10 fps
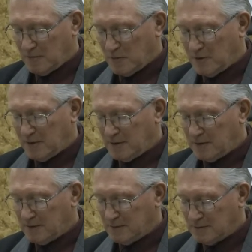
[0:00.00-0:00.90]

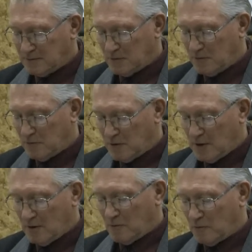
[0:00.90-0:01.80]
putting
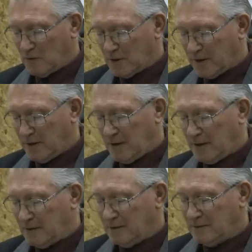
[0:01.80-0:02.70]
work
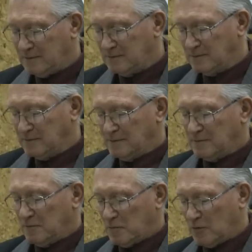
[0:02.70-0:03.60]
in
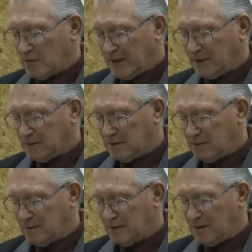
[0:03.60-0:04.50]

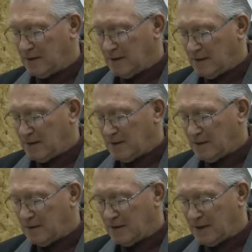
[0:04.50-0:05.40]
progress
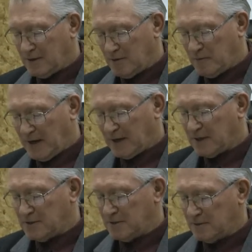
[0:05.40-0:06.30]
into
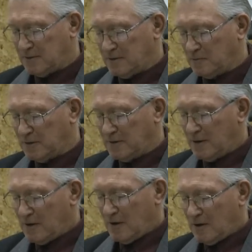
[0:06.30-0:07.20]
packages that would
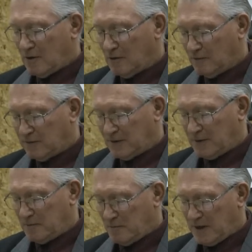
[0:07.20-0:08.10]

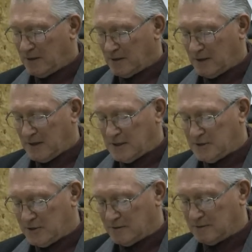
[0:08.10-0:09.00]
hopefully make it
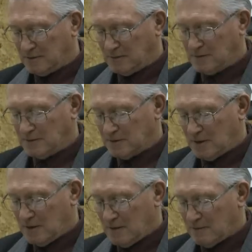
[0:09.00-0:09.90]
easier
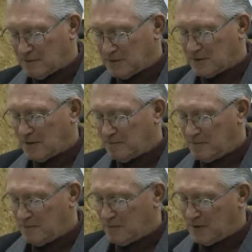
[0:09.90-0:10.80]
for
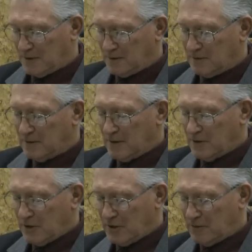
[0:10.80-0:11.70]
someone
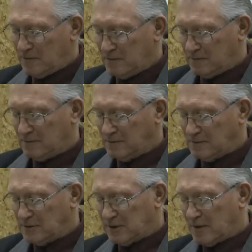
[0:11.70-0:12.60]
new
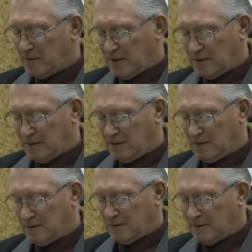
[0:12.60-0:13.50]
to come
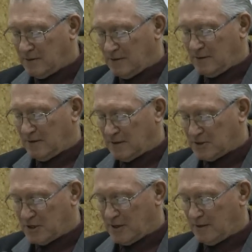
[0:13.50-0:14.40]
in to the
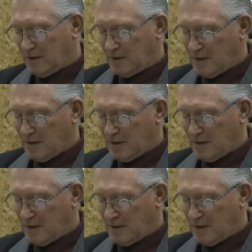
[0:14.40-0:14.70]
chain